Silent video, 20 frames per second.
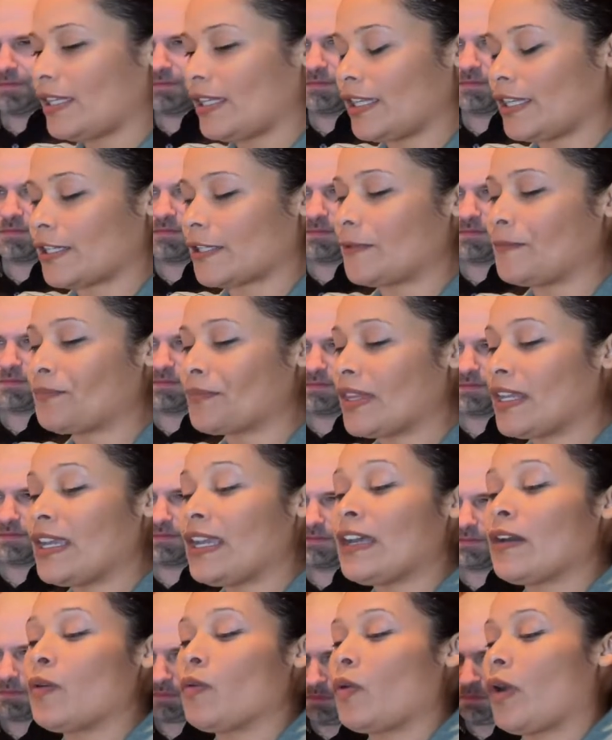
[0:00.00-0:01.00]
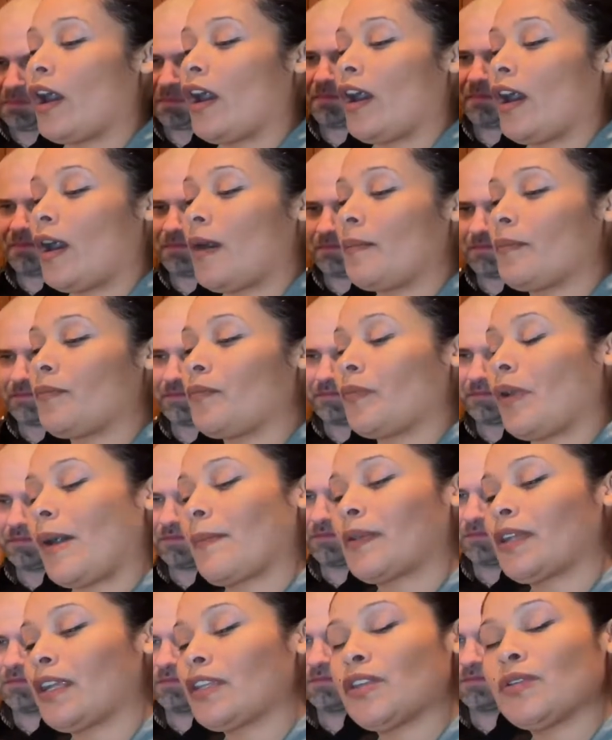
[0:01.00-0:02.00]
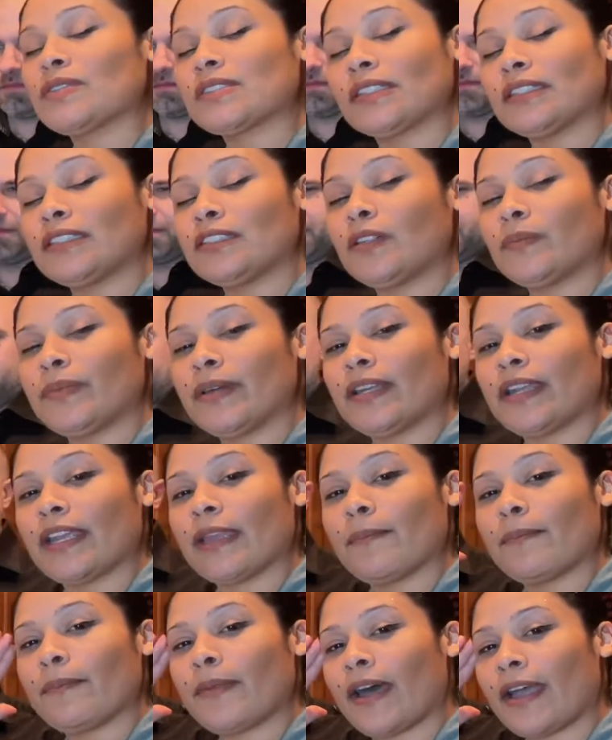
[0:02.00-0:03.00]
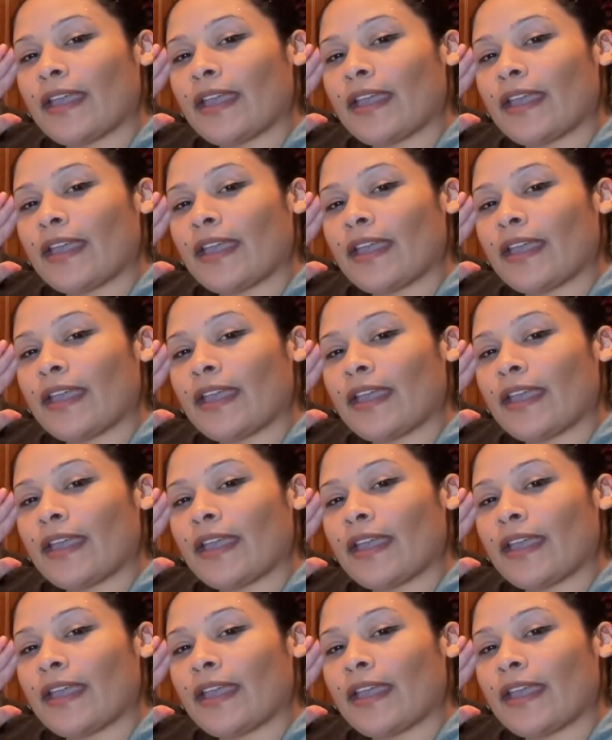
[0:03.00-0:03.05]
here. I'm gonna use a little bit in my